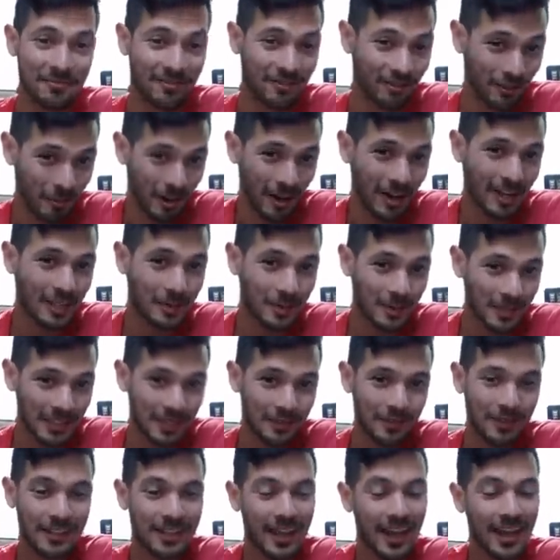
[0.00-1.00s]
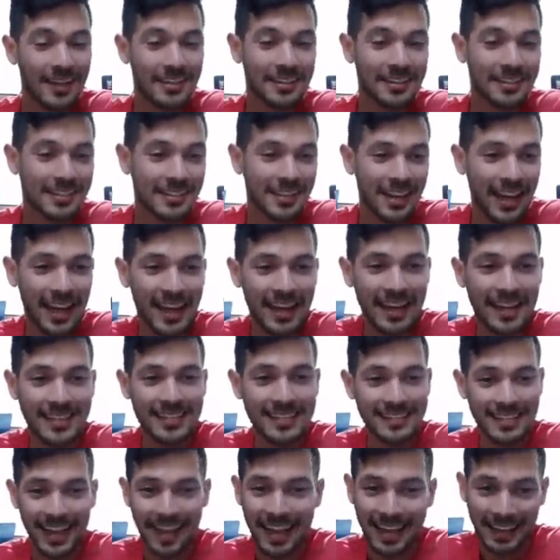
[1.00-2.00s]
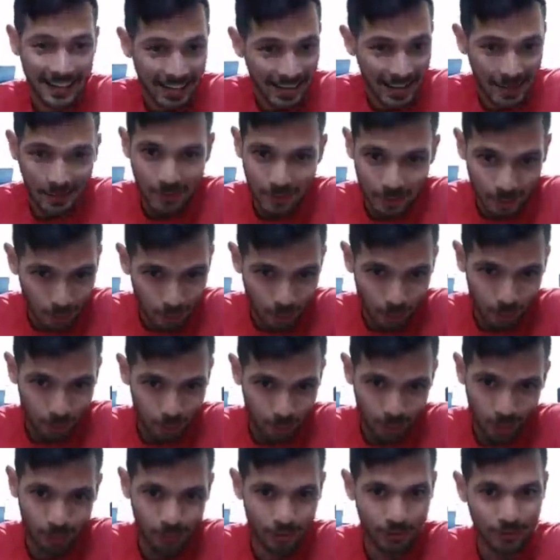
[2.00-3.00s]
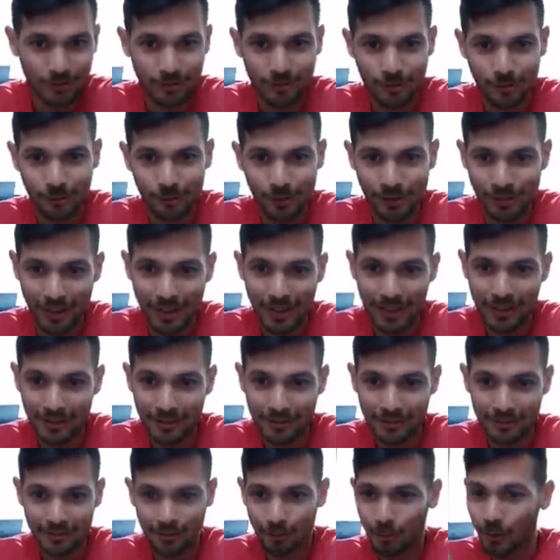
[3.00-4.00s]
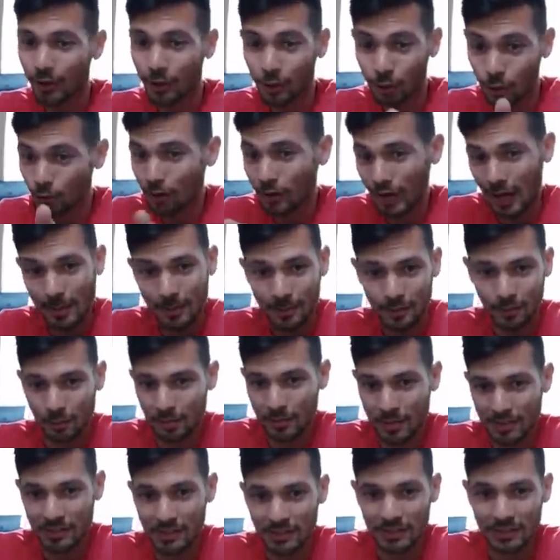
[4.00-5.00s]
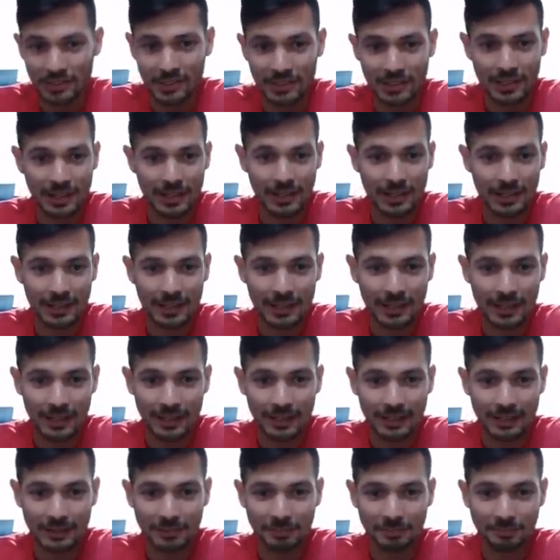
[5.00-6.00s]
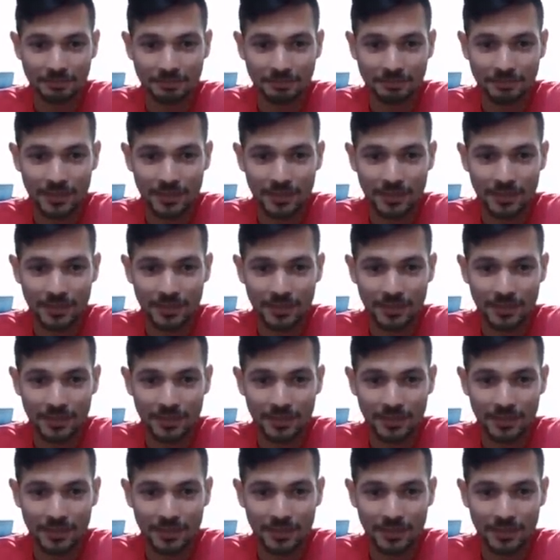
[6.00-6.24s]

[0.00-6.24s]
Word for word: for my specific case as an Amazon guru with a with a good Amazon business, um,